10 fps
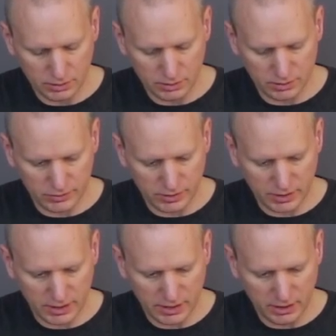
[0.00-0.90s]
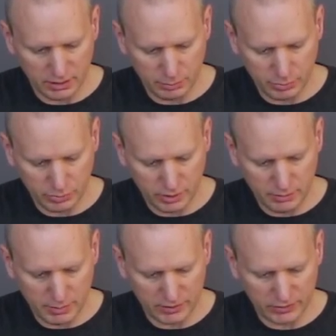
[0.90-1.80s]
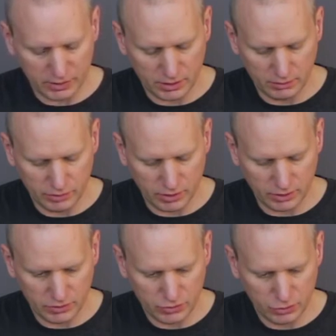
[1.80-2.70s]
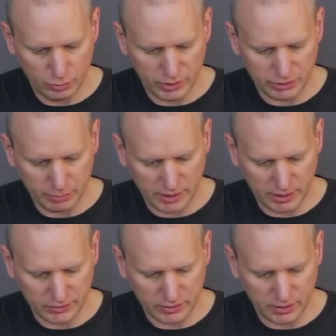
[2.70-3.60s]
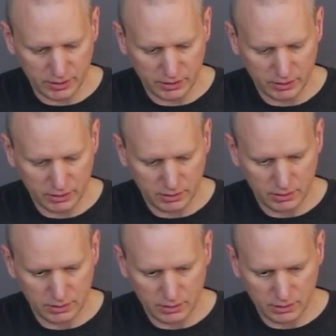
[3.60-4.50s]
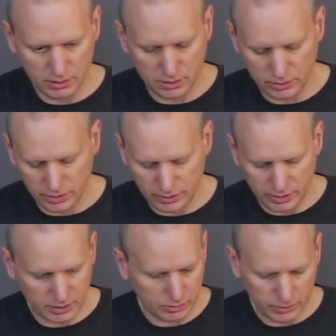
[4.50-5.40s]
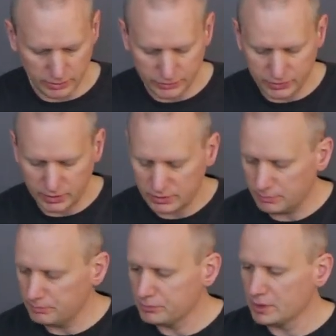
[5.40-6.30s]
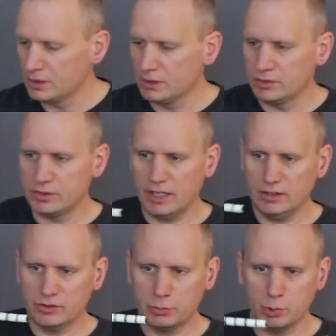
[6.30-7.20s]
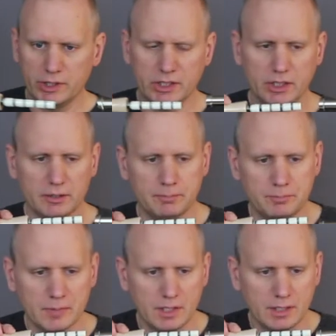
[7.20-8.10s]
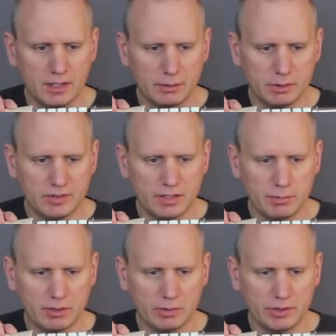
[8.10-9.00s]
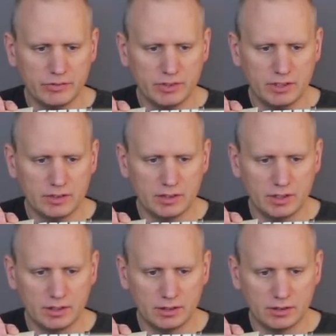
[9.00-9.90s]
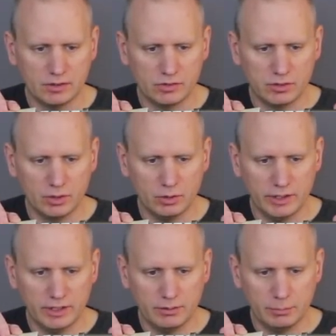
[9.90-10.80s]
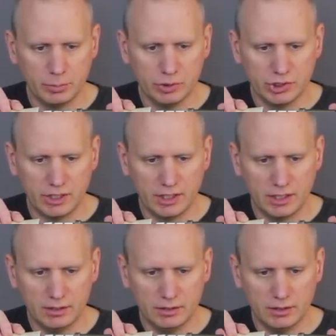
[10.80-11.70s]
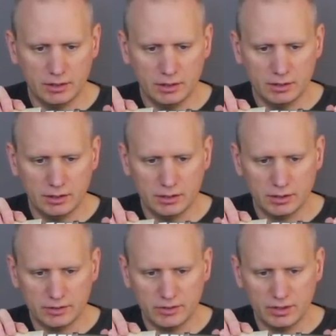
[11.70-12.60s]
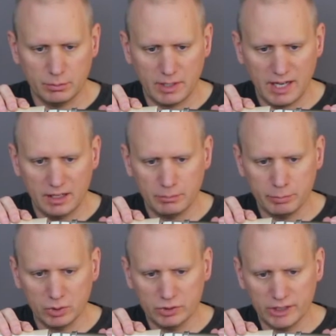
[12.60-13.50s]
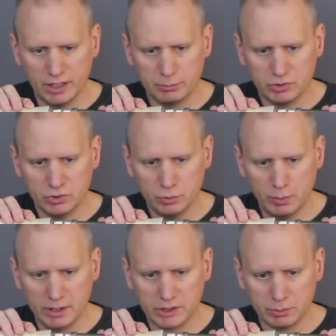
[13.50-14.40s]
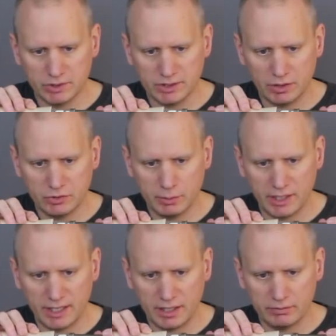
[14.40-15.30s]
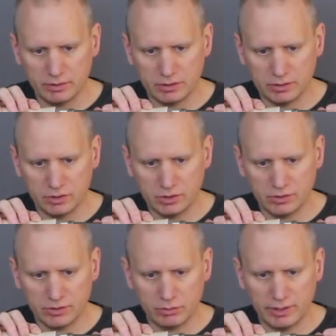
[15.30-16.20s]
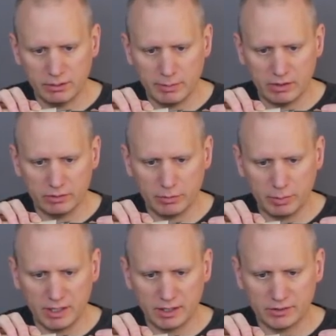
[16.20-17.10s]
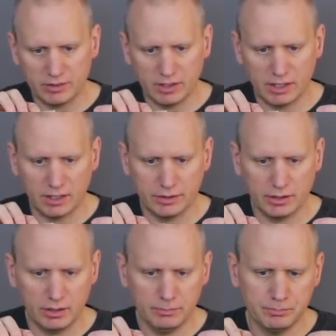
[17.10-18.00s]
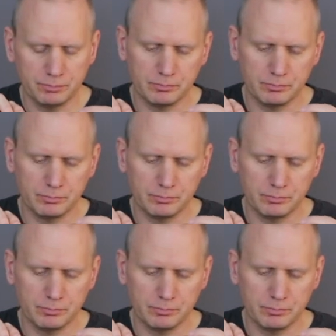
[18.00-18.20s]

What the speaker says: because it can get pretty messy if you get too much epoxy underneath that reel seat. So that looks pretty good. I'm going to take my reel seat and slowly push it on. You can see I'm not building up too much, which tells me I have just the right amount of epoxy on there.